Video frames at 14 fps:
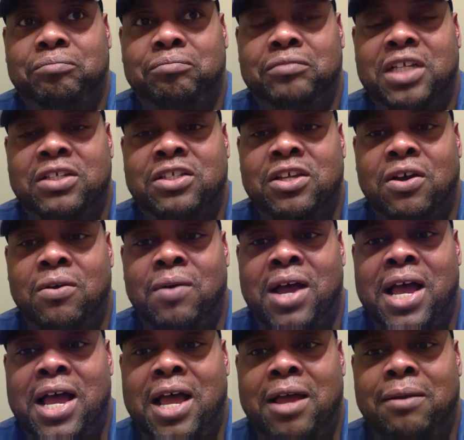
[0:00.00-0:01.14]

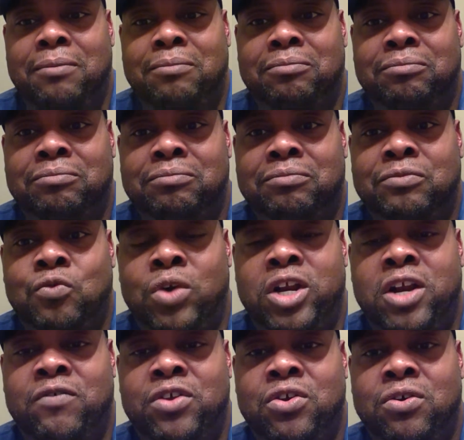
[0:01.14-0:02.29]
so
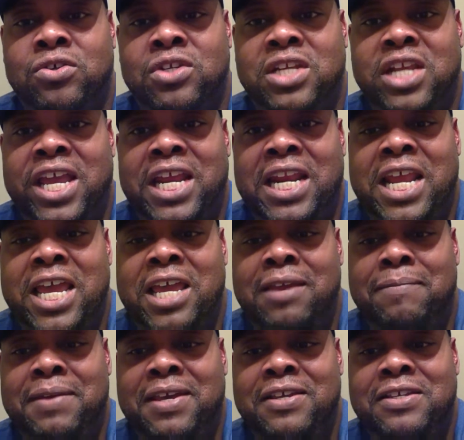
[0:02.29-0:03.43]
whatever your state
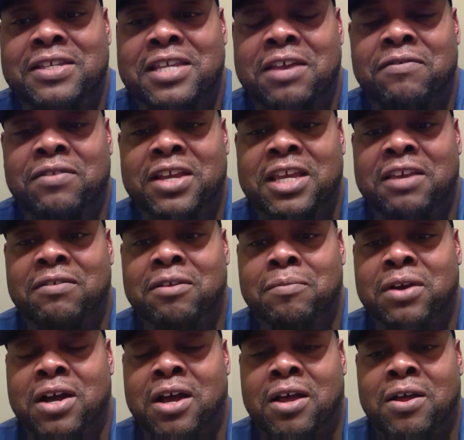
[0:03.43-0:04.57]
name is, definitely give them
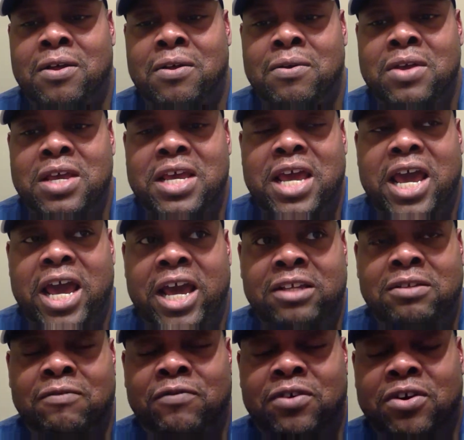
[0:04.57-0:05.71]
a call.
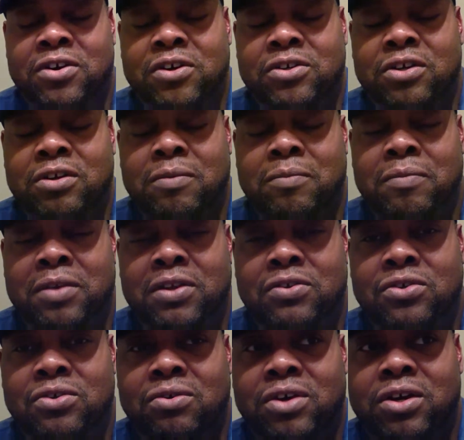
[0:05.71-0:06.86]
Ask them for the nursing home
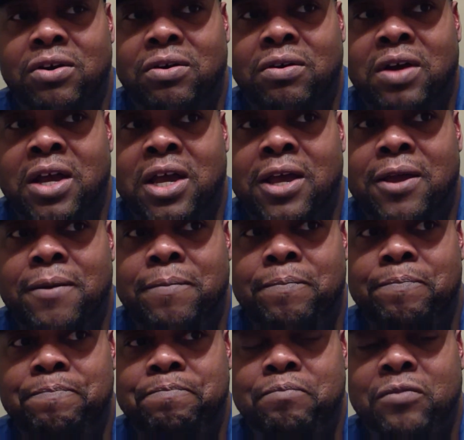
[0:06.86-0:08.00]
administrator
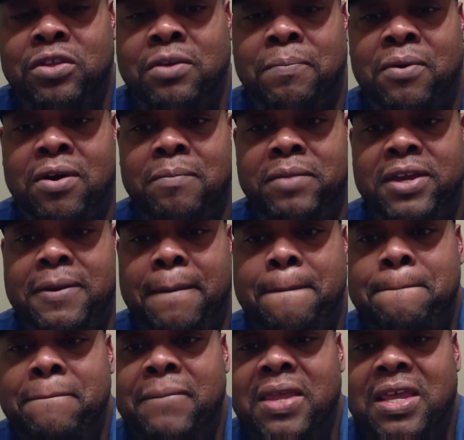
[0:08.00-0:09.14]
department,
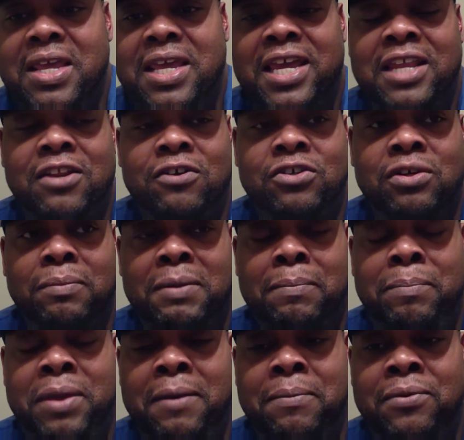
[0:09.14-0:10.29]
and there should be
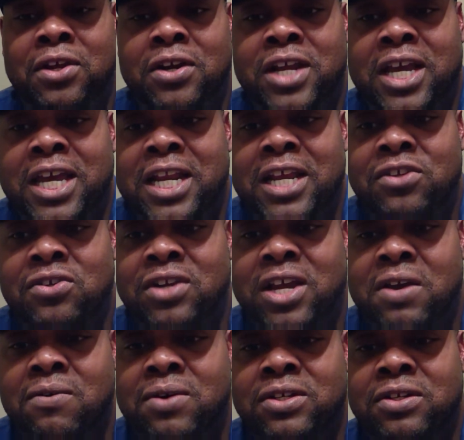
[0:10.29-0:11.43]
people there that can answer
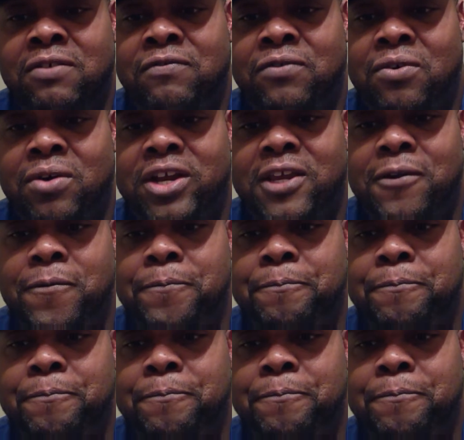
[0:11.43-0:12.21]
that question for you.